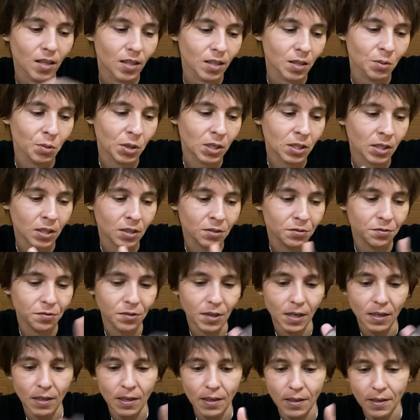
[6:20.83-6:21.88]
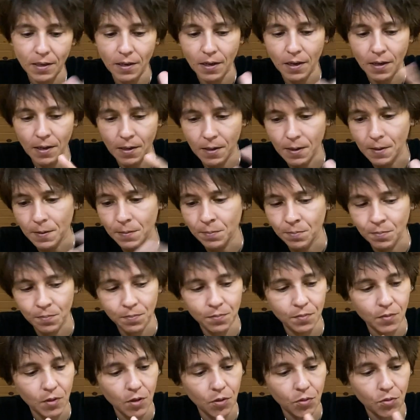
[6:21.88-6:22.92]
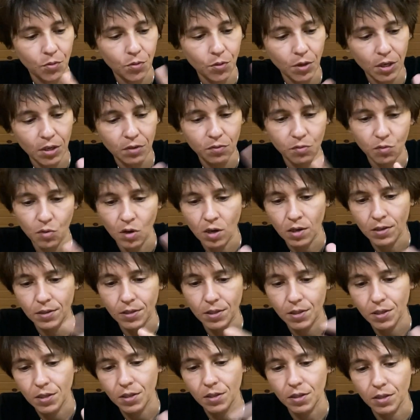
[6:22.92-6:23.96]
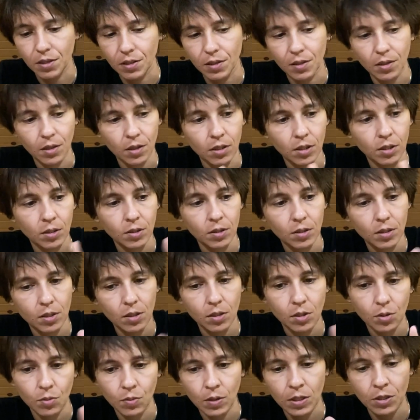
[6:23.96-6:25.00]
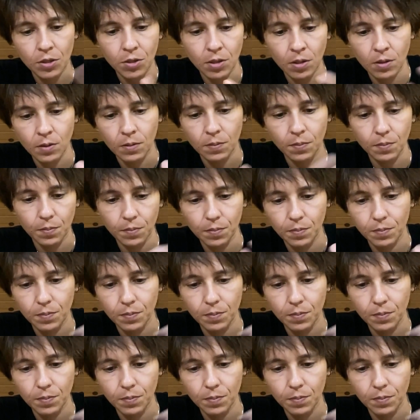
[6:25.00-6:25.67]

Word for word: Let me clarify um, the Three of Wands here in the current situation.